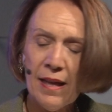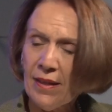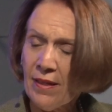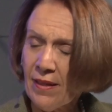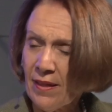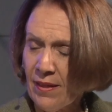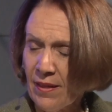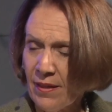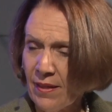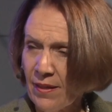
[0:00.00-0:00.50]

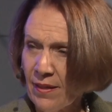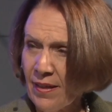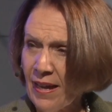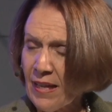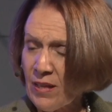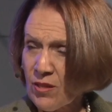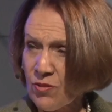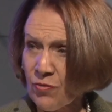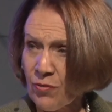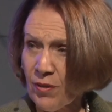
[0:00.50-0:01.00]

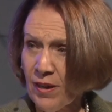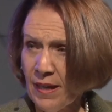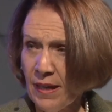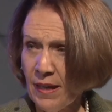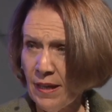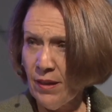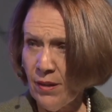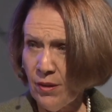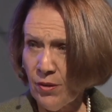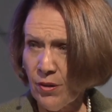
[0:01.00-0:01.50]
That's
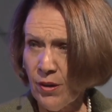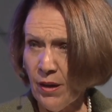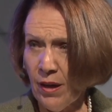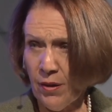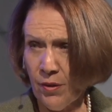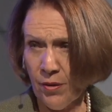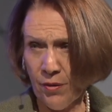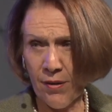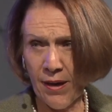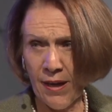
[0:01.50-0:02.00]
really
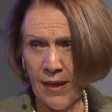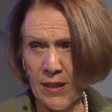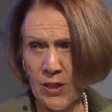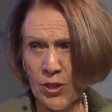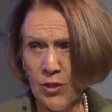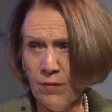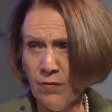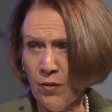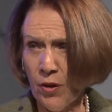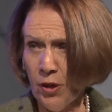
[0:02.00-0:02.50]

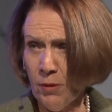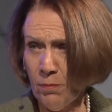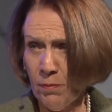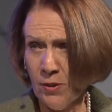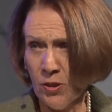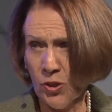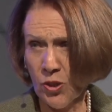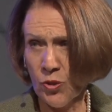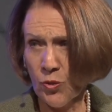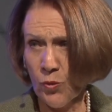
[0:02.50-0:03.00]
great. You've
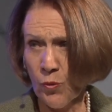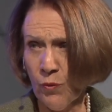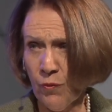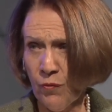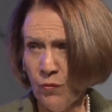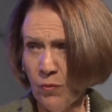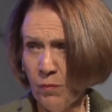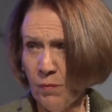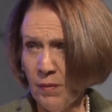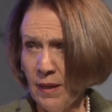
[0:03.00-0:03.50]
opened a door
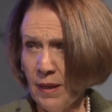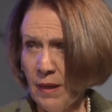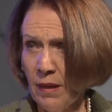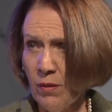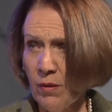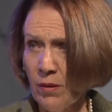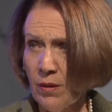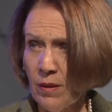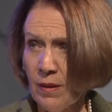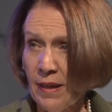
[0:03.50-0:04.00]
for
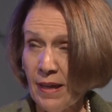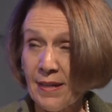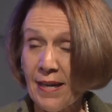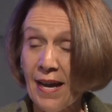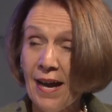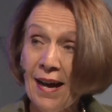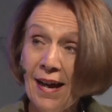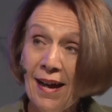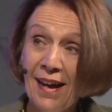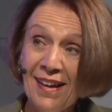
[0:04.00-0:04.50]
me that
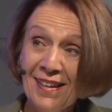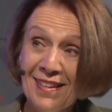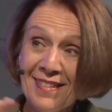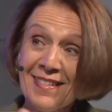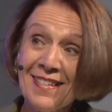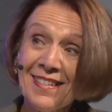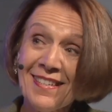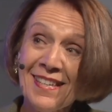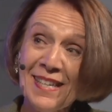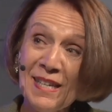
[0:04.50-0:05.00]
I
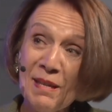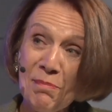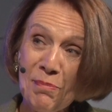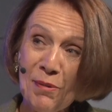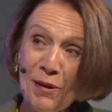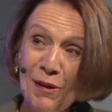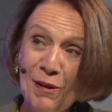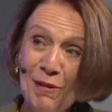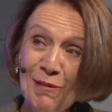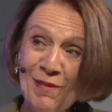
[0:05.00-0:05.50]
did leap
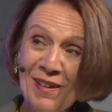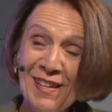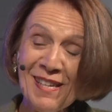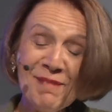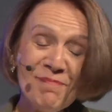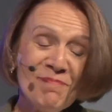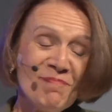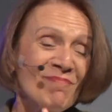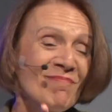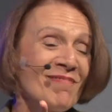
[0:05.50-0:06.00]

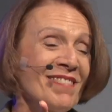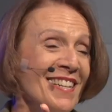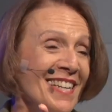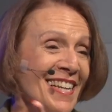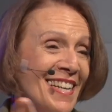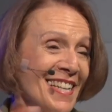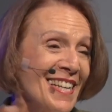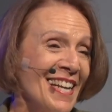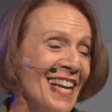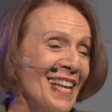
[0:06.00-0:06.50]
over,
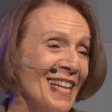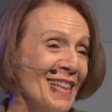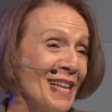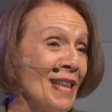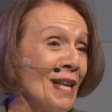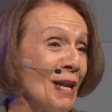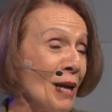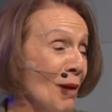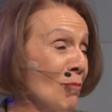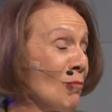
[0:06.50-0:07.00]
and
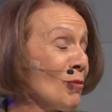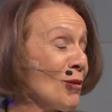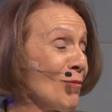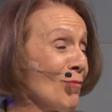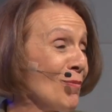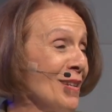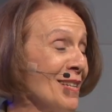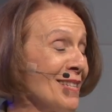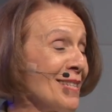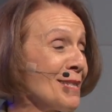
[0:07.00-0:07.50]
then I would
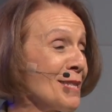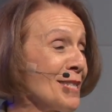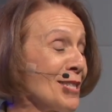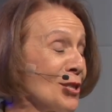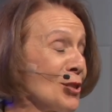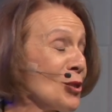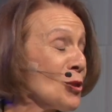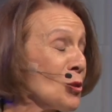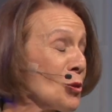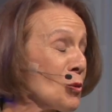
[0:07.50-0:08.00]
have been
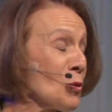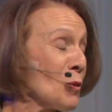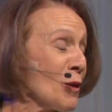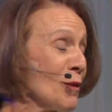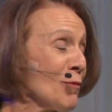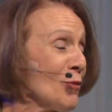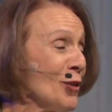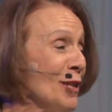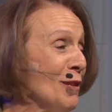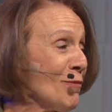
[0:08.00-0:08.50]

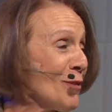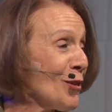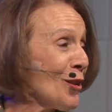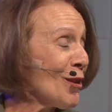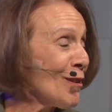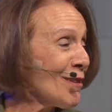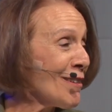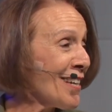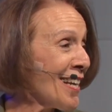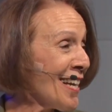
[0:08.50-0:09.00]
talking for even
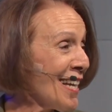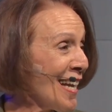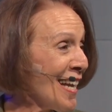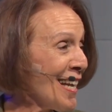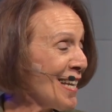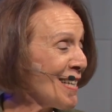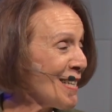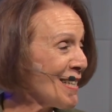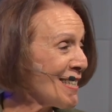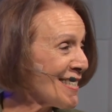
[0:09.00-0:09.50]
longer
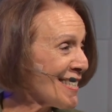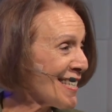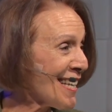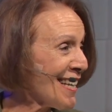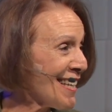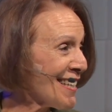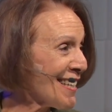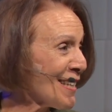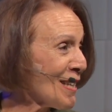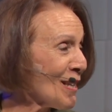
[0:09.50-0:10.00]
and
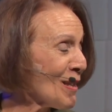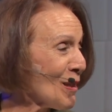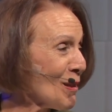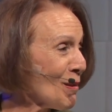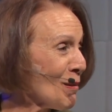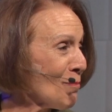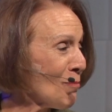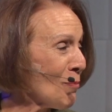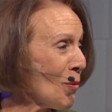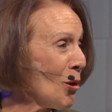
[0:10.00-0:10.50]
had a
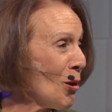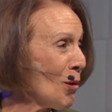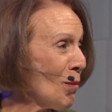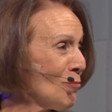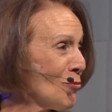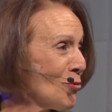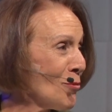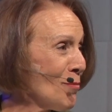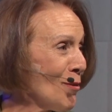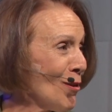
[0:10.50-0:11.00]
little
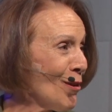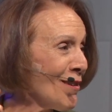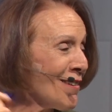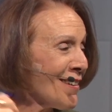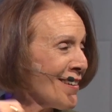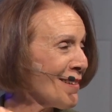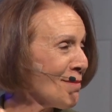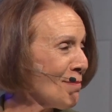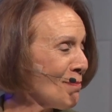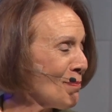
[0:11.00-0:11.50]
barbed
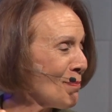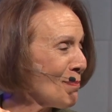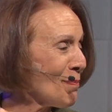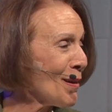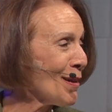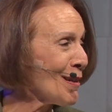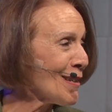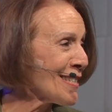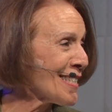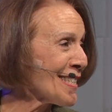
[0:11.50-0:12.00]
remark
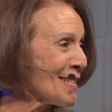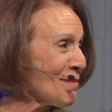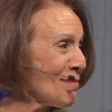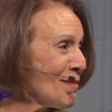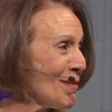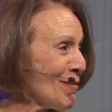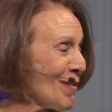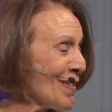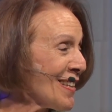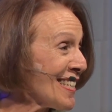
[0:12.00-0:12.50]
poked at
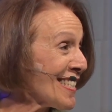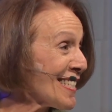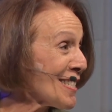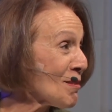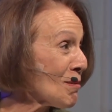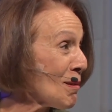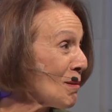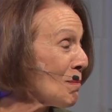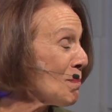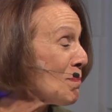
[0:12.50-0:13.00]
me for that
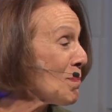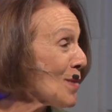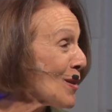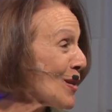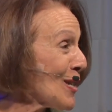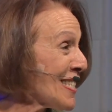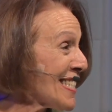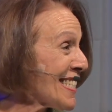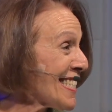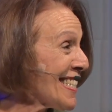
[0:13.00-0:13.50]
as well,
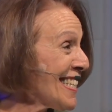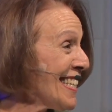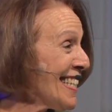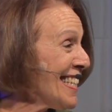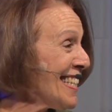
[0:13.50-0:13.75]
because